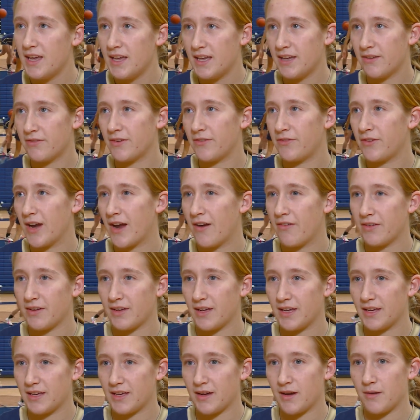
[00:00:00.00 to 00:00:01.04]
Even if you're having
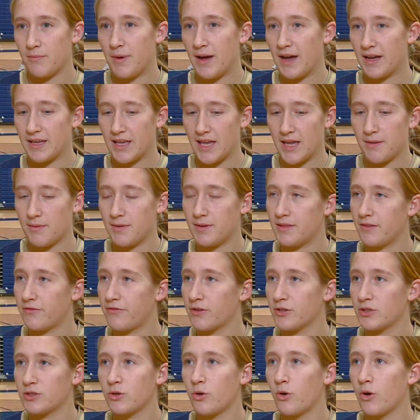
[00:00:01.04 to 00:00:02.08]
like a bad game in the
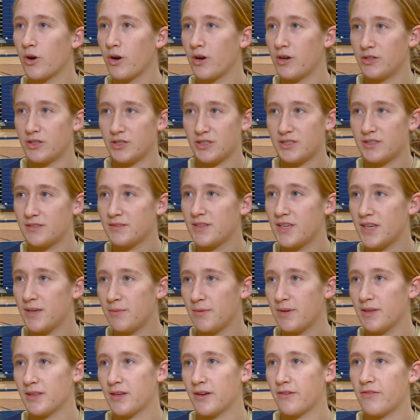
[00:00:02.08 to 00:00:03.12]
first quarter, just
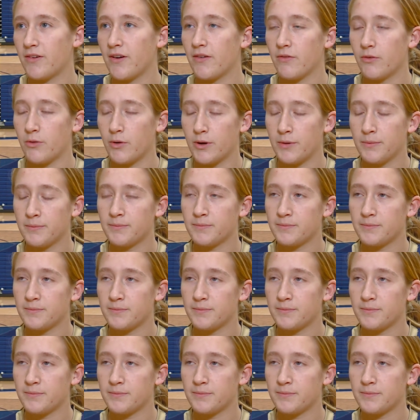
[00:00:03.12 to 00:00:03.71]
keeping there for everyone.